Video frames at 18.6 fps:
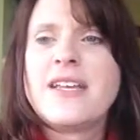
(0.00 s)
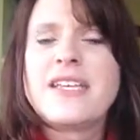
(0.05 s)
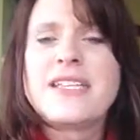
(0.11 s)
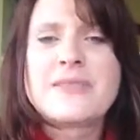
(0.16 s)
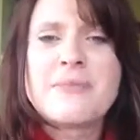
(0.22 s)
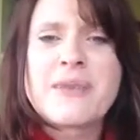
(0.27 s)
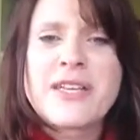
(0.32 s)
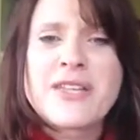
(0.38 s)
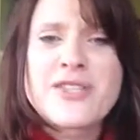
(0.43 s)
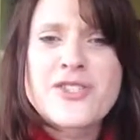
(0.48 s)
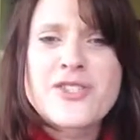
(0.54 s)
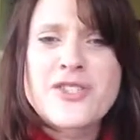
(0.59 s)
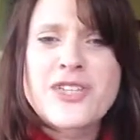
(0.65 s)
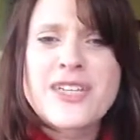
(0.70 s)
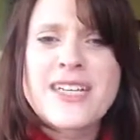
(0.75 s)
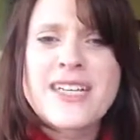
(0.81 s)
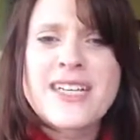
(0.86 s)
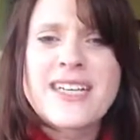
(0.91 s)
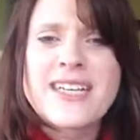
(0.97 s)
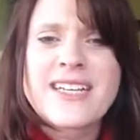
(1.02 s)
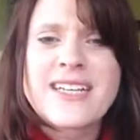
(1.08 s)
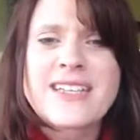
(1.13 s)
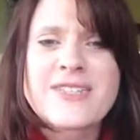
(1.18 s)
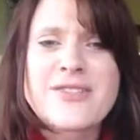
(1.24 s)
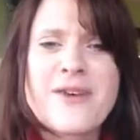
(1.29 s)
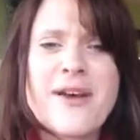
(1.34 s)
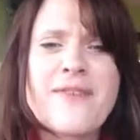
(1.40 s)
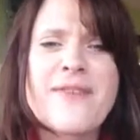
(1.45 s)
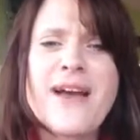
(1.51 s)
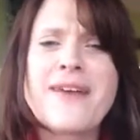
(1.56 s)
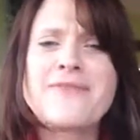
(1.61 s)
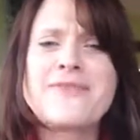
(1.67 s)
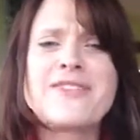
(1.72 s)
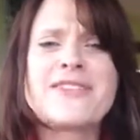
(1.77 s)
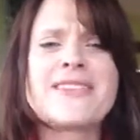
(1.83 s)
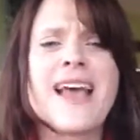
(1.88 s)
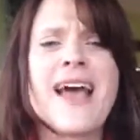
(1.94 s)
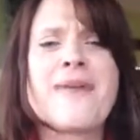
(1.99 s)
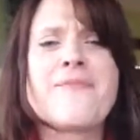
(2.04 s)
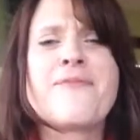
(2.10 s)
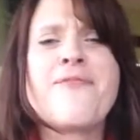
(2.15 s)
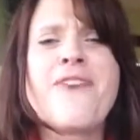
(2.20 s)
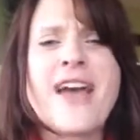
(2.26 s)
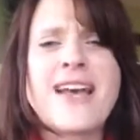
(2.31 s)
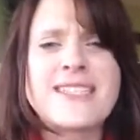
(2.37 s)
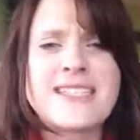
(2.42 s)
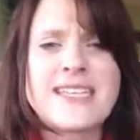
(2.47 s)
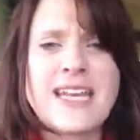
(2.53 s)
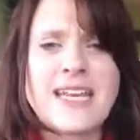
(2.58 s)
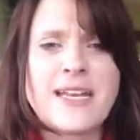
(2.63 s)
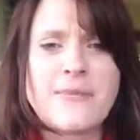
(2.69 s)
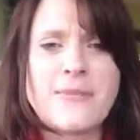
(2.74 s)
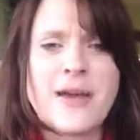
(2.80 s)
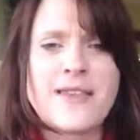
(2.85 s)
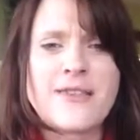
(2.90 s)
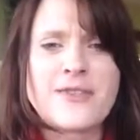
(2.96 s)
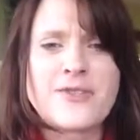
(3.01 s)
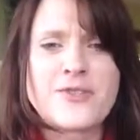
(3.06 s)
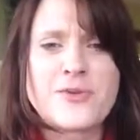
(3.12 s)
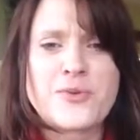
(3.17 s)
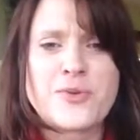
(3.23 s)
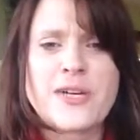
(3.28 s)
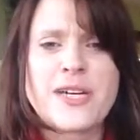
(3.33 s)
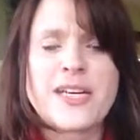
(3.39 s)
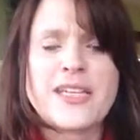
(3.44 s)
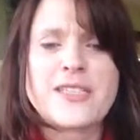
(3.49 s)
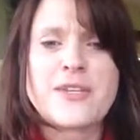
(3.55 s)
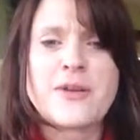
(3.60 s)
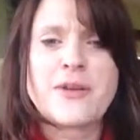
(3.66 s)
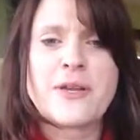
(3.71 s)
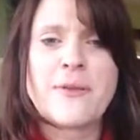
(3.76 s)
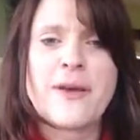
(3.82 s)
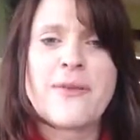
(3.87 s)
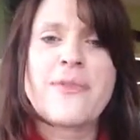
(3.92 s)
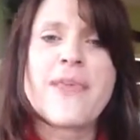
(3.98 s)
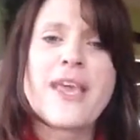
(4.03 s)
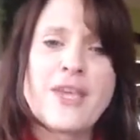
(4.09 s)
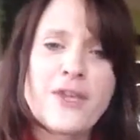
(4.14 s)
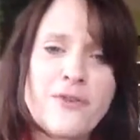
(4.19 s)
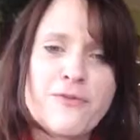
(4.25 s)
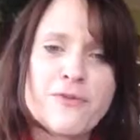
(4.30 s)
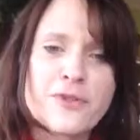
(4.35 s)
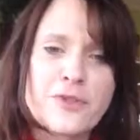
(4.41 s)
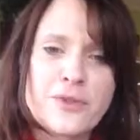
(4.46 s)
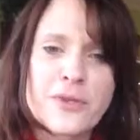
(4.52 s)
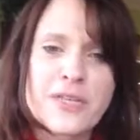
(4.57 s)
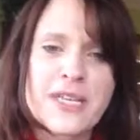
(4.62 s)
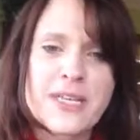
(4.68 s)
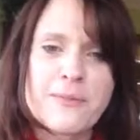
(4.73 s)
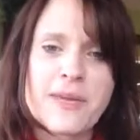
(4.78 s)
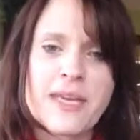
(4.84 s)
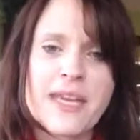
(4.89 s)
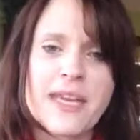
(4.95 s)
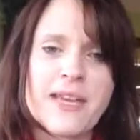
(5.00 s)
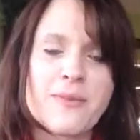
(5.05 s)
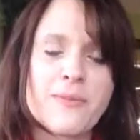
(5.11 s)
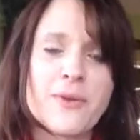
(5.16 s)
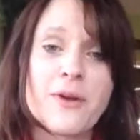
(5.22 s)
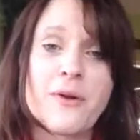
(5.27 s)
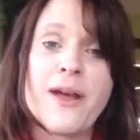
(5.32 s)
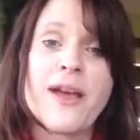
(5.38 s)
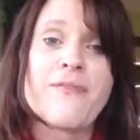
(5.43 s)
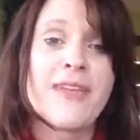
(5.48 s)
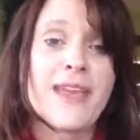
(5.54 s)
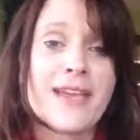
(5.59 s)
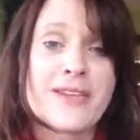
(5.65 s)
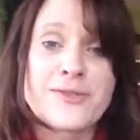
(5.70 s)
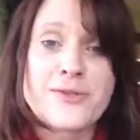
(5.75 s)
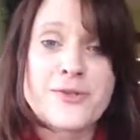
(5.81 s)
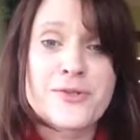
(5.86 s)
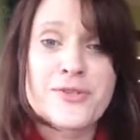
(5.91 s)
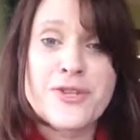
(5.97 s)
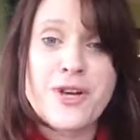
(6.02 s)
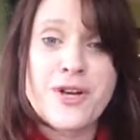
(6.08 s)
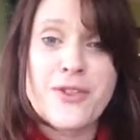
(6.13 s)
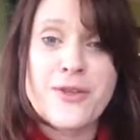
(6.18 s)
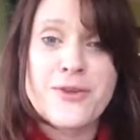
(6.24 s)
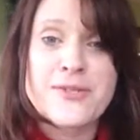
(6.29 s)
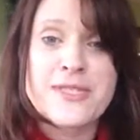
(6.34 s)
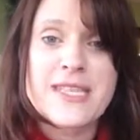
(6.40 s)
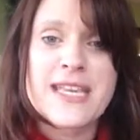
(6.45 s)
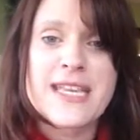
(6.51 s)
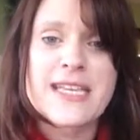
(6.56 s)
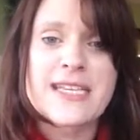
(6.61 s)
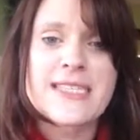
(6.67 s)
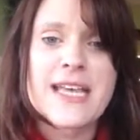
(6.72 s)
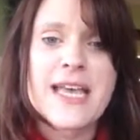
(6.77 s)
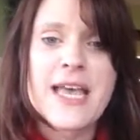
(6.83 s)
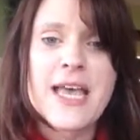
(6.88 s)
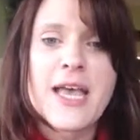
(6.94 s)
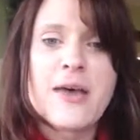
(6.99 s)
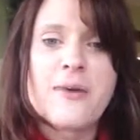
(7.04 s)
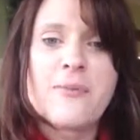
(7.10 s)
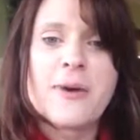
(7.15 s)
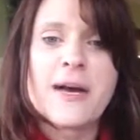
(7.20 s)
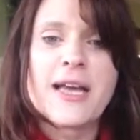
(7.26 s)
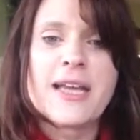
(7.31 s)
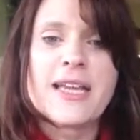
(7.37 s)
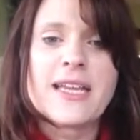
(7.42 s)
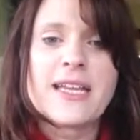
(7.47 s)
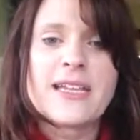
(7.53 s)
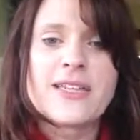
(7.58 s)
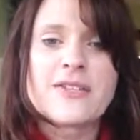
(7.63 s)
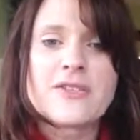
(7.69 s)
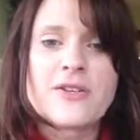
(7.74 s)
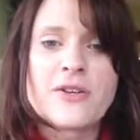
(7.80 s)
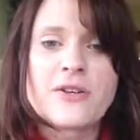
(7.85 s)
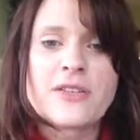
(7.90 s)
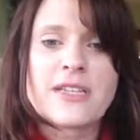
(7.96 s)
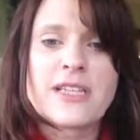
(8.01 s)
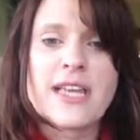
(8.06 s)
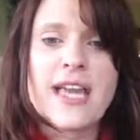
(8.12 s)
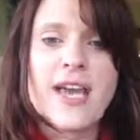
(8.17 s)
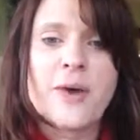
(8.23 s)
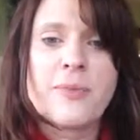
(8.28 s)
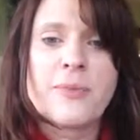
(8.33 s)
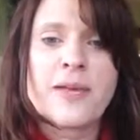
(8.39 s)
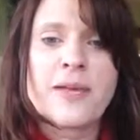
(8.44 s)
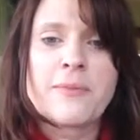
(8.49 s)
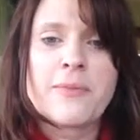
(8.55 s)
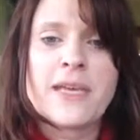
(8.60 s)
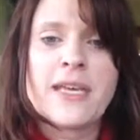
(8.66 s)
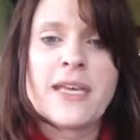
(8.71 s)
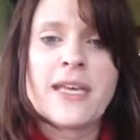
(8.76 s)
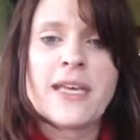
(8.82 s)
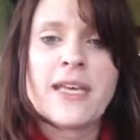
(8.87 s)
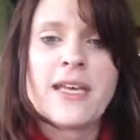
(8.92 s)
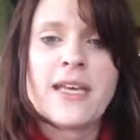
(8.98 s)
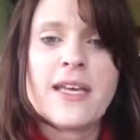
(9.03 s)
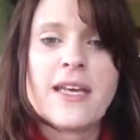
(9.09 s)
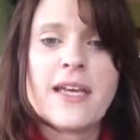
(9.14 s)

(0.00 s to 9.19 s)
his ministry? And so I'm fascinated by this story. So anyway, thank you for joining me. We don't have the answers to all those things, but it is certainly helping me